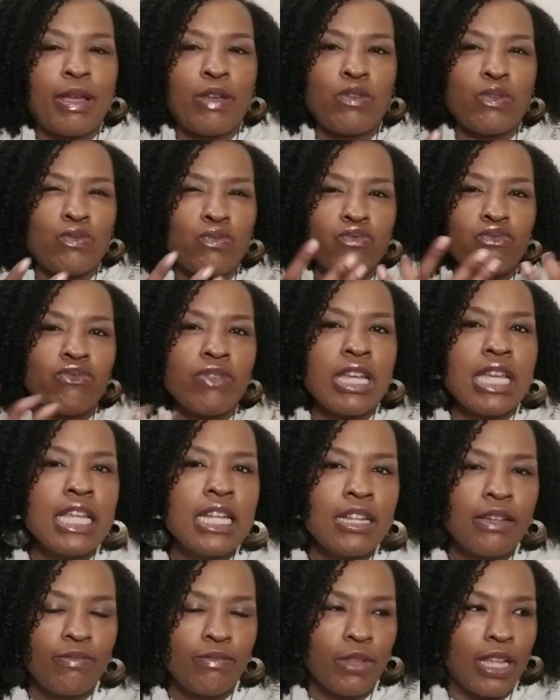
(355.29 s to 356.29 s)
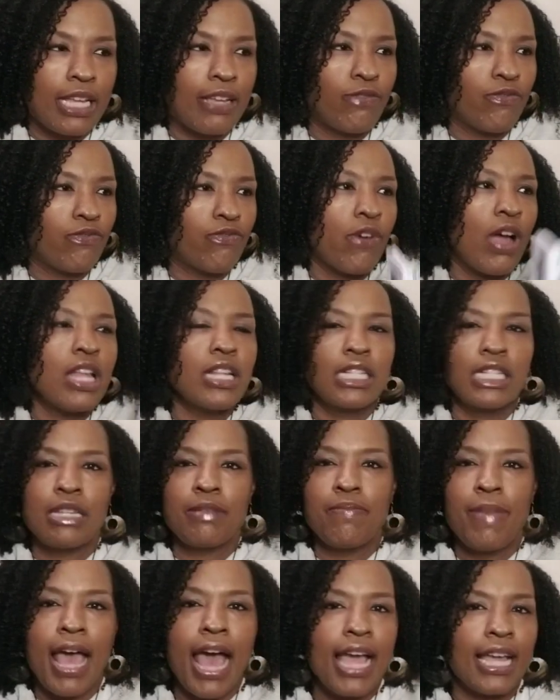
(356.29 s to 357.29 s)
I would read them like front
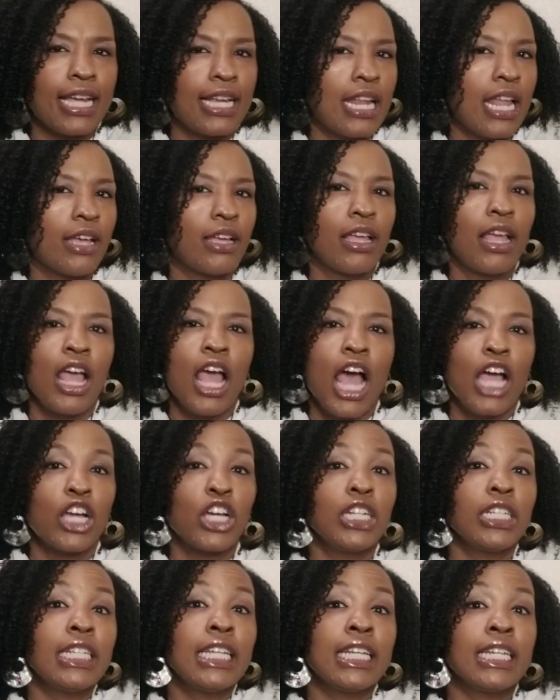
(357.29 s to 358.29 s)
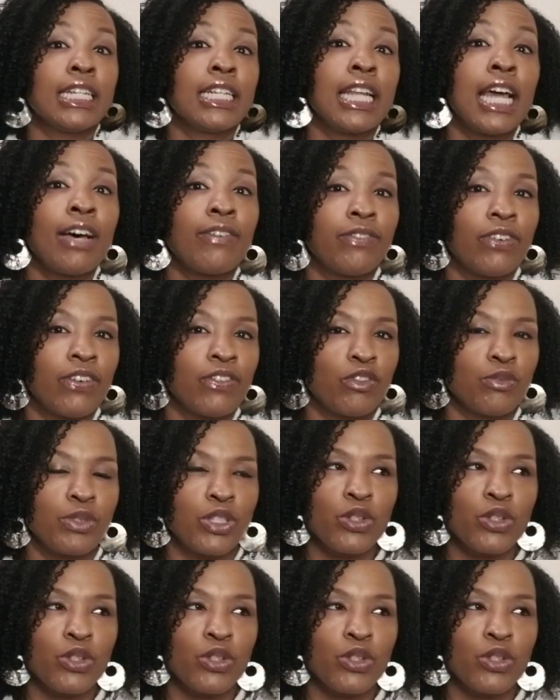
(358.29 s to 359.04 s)
to back, and I couldn't get enough of them.